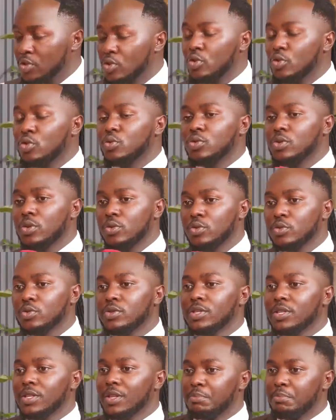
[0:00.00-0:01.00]
So
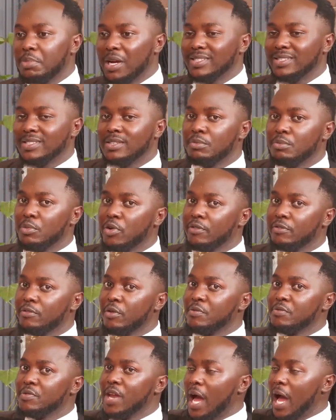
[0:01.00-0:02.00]
you'd say the parties are more
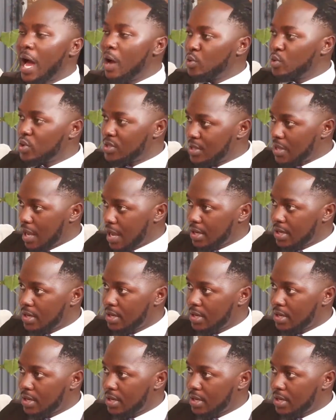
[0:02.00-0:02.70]
involved outside.